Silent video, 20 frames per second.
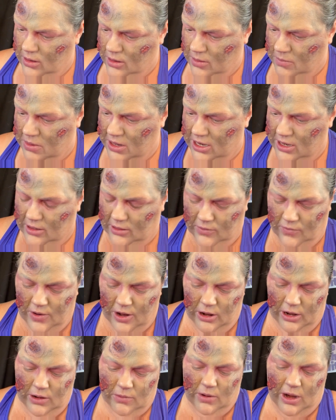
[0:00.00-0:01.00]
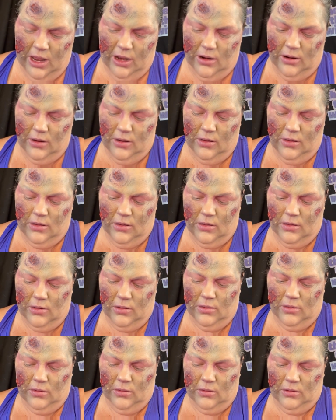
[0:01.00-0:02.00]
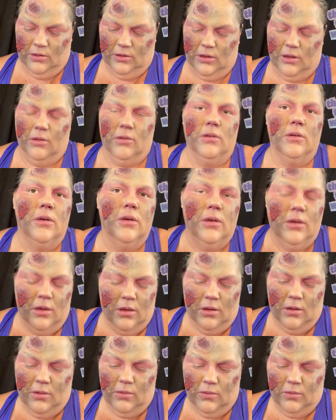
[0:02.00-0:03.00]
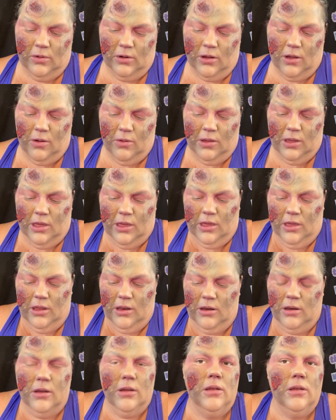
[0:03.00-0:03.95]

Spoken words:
but it is very red. So we're going in.